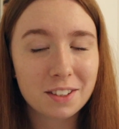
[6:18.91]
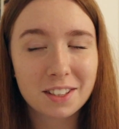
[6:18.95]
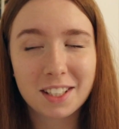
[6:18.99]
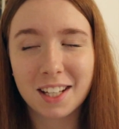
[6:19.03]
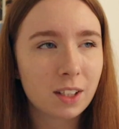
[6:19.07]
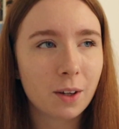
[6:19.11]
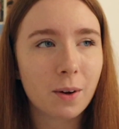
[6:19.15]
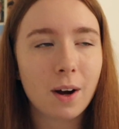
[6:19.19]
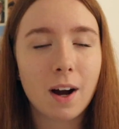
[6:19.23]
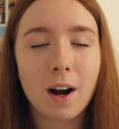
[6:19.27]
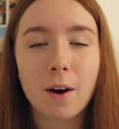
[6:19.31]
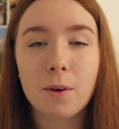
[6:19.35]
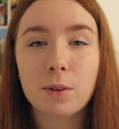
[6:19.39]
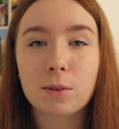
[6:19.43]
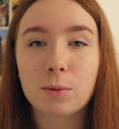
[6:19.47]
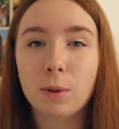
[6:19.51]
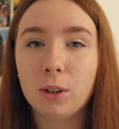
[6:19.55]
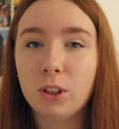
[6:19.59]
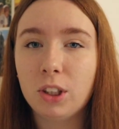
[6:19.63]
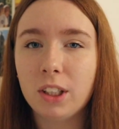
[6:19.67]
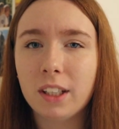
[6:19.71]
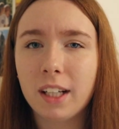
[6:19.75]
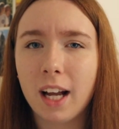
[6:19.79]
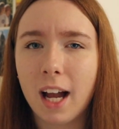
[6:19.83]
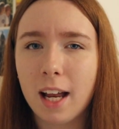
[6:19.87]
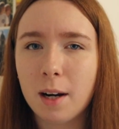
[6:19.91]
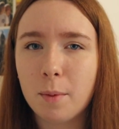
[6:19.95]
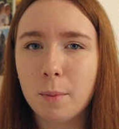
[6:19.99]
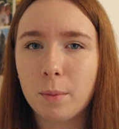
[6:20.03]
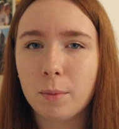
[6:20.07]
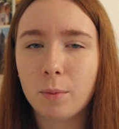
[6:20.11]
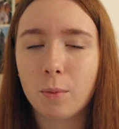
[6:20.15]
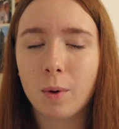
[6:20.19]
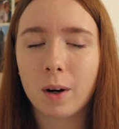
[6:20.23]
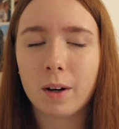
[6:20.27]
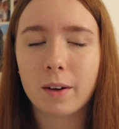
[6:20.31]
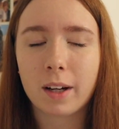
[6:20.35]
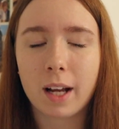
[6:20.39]
So I was watching
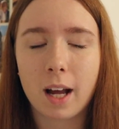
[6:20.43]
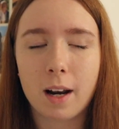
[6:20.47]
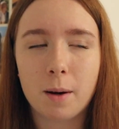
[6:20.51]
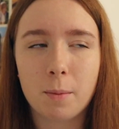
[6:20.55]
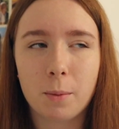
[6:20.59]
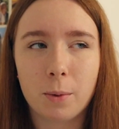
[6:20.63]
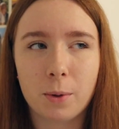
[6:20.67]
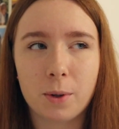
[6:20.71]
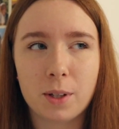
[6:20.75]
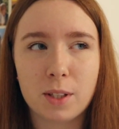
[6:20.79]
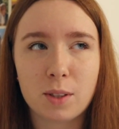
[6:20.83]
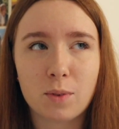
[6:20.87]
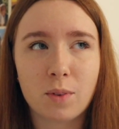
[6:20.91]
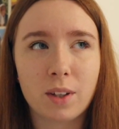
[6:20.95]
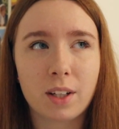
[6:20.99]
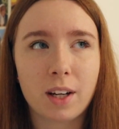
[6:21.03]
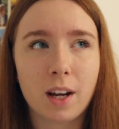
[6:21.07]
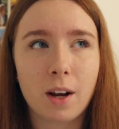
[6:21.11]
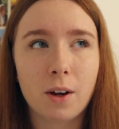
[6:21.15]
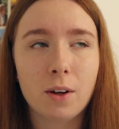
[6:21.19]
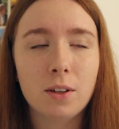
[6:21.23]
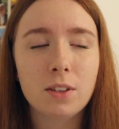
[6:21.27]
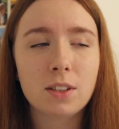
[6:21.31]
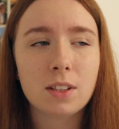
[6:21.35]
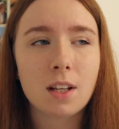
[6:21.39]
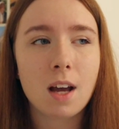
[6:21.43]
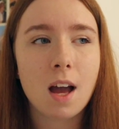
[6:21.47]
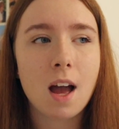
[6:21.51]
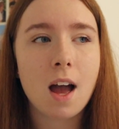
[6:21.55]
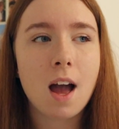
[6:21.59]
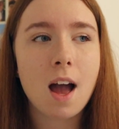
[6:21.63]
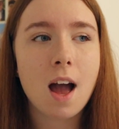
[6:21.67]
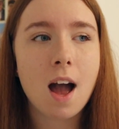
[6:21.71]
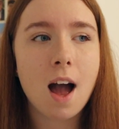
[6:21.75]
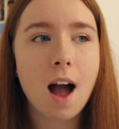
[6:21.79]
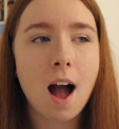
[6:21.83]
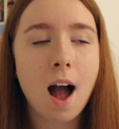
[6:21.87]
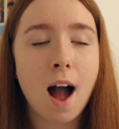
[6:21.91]
one of Canon Marie's videos,
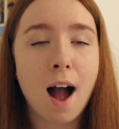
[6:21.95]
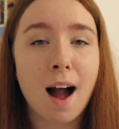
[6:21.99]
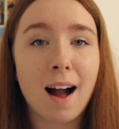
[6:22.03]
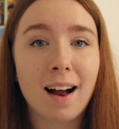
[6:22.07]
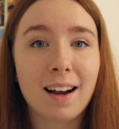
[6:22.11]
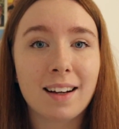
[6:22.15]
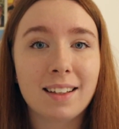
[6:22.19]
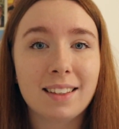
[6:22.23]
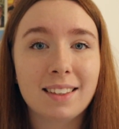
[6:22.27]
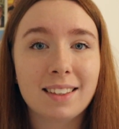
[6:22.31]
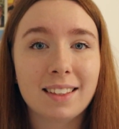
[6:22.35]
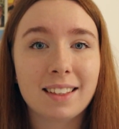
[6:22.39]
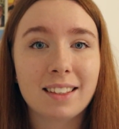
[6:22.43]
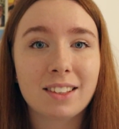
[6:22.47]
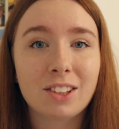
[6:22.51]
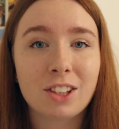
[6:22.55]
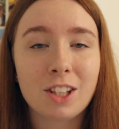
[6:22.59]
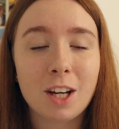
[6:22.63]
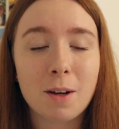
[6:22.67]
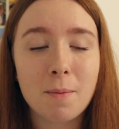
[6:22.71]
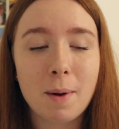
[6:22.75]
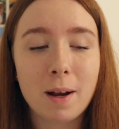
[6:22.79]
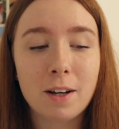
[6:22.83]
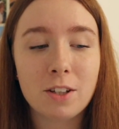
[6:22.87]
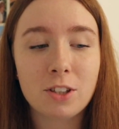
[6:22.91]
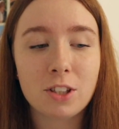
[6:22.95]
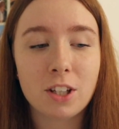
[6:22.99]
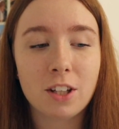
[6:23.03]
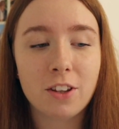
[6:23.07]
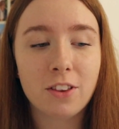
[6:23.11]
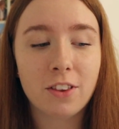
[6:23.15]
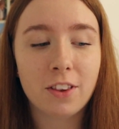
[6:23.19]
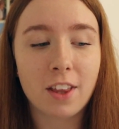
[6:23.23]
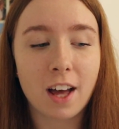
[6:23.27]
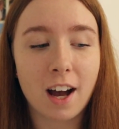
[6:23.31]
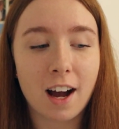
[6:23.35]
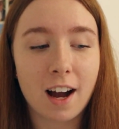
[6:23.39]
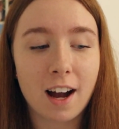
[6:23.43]
and she
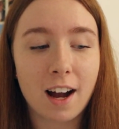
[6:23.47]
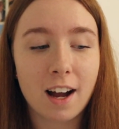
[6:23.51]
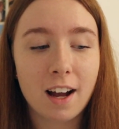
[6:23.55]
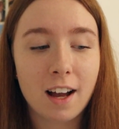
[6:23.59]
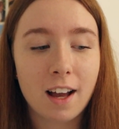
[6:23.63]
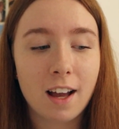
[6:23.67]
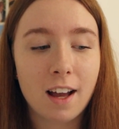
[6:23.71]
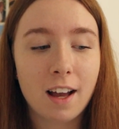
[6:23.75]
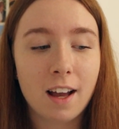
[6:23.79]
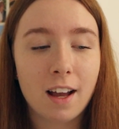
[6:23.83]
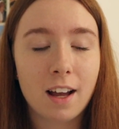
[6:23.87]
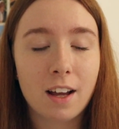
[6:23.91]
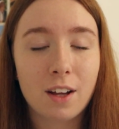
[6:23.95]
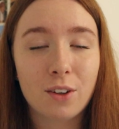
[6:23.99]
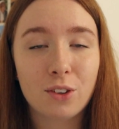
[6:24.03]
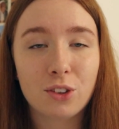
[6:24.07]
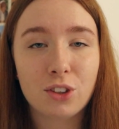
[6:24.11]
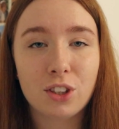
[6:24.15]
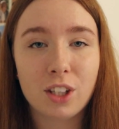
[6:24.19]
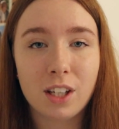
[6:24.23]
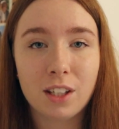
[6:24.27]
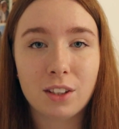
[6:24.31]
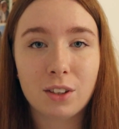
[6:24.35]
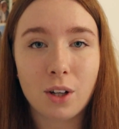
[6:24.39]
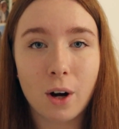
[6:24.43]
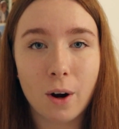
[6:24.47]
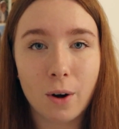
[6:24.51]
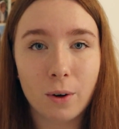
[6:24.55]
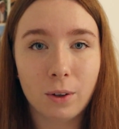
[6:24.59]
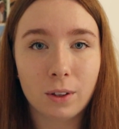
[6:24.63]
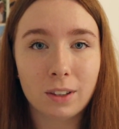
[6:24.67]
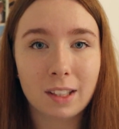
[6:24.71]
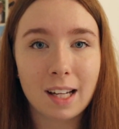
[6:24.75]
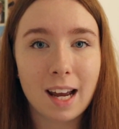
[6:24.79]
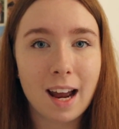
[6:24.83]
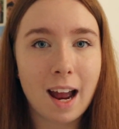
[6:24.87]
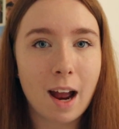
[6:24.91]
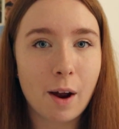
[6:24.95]
mentioned that she
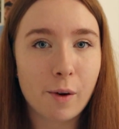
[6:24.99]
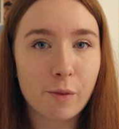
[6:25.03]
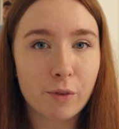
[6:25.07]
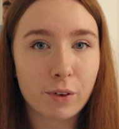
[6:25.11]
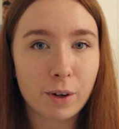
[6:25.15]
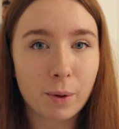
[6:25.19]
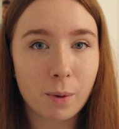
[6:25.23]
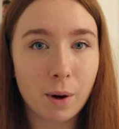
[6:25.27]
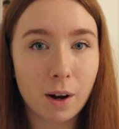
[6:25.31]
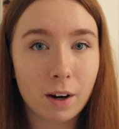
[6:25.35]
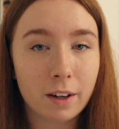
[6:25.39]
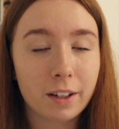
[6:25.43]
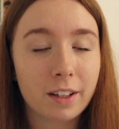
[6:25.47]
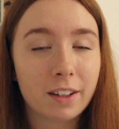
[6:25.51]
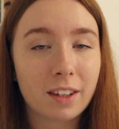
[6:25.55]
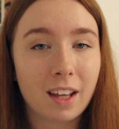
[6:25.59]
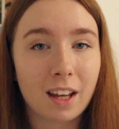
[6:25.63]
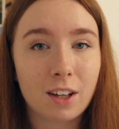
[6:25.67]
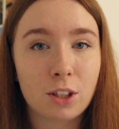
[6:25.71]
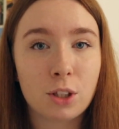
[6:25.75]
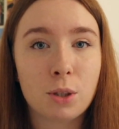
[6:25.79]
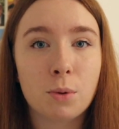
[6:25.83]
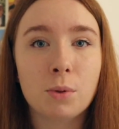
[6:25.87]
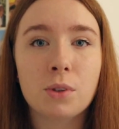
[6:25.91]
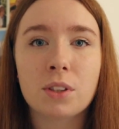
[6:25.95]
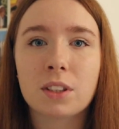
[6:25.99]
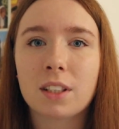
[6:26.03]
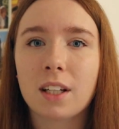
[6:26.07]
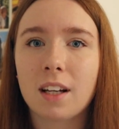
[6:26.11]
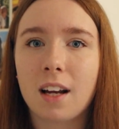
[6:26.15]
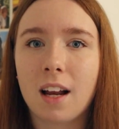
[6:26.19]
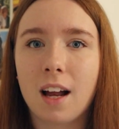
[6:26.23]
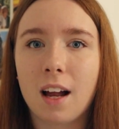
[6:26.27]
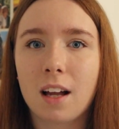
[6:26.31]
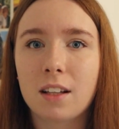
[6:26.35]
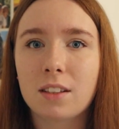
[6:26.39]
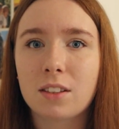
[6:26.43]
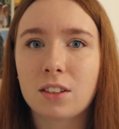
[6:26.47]
told everyone that she was
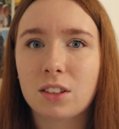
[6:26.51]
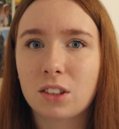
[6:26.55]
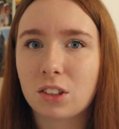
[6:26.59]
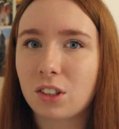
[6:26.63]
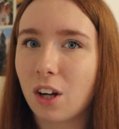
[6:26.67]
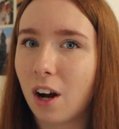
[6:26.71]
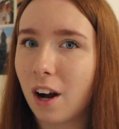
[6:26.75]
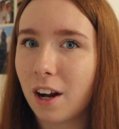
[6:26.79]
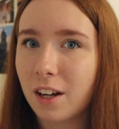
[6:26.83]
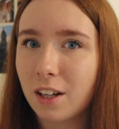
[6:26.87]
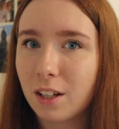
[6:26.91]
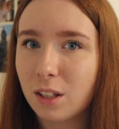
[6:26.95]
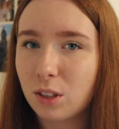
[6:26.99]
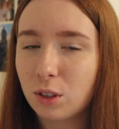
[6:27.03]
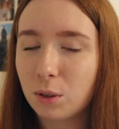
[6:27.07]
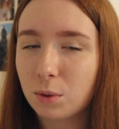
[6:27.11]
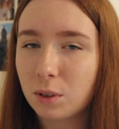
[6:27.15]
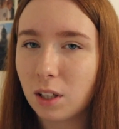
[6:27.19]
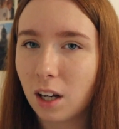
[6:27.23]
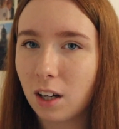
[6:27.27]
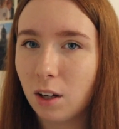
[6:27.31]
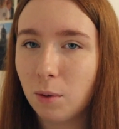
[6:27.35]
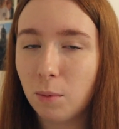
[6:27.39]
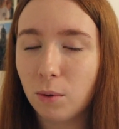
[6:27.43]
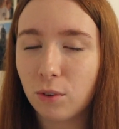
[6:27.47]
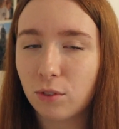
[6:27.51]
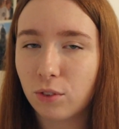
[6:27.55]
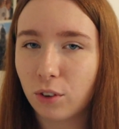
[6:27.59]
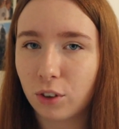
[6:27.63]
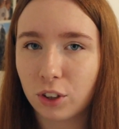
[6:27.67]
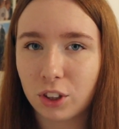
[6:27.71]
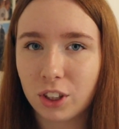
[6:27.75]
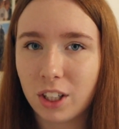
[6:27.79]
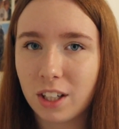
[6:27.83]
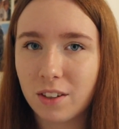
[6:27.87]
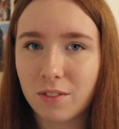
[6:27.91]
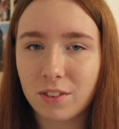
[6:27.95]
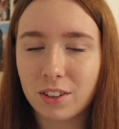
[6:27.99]
gonna start a YouTube channel before
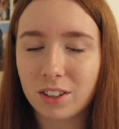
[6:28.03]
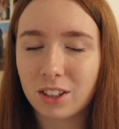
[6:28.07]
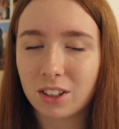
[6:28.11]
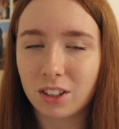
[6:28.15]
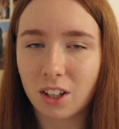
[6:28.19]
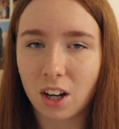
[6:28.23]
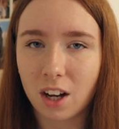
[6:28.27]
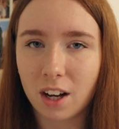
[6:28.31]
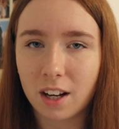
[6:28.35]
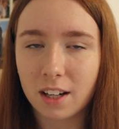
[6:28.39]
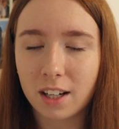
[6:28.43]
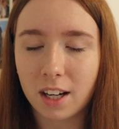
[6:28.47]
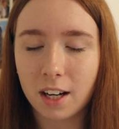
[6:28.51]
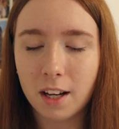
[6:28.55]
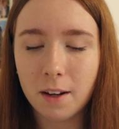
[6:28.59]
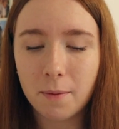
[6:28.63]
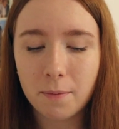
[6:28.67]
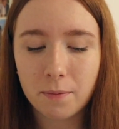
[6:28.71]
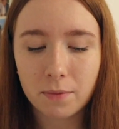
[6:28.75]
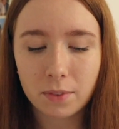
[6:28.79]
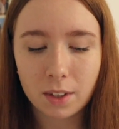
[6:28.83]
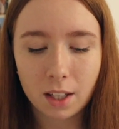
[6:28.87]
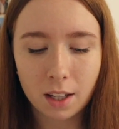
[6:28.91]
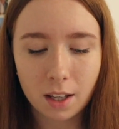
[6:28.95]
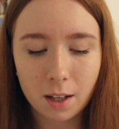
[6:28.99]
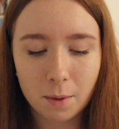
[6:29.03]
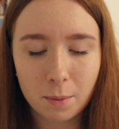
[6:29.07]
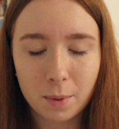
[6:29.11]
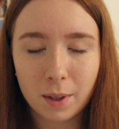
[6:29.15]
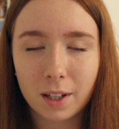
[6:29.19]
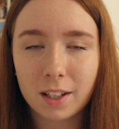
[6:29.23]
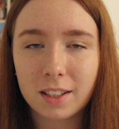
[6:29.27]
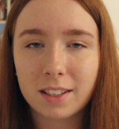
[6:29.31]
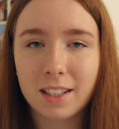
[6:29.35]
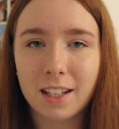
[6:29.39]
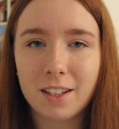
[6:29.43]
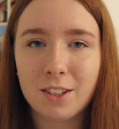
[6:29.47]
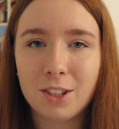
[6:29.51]
she even started it,
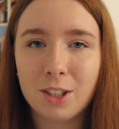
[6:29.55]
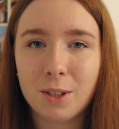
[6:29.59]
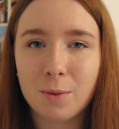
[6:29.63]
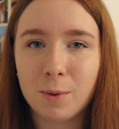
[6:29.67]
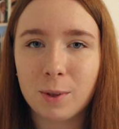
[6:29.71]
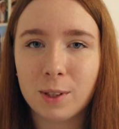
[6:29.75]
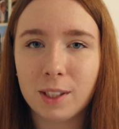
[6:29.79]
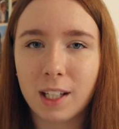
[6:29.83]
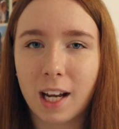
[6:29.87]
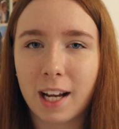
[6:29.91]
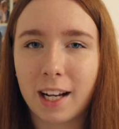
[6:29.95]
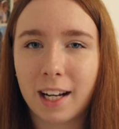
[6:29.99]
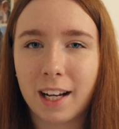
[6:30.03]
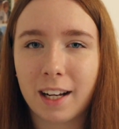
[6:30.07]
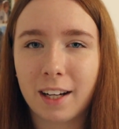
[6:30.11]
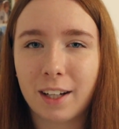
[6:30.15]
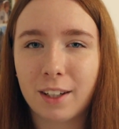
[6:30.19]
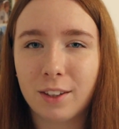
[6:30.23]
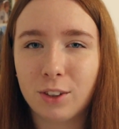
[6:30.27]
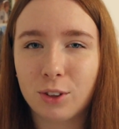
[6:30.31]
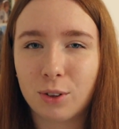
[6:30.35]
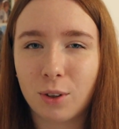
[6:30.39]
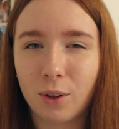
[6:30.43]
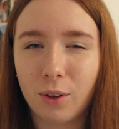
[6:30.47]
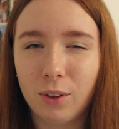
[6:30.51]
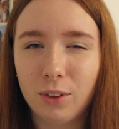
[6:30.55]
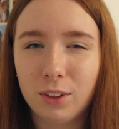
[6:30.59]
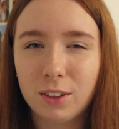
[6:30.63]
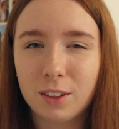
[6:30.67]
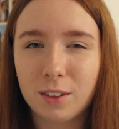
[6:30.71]
because then she was like in control.